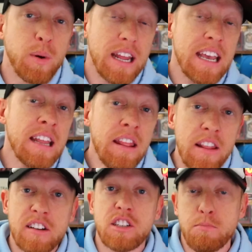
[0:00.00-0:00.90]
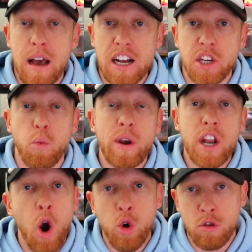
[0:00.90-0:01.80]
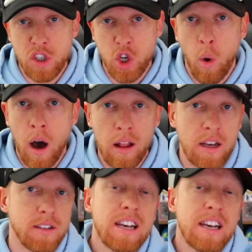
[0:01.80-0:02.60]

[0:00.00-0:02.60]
But in this matchup, we know who Joel is.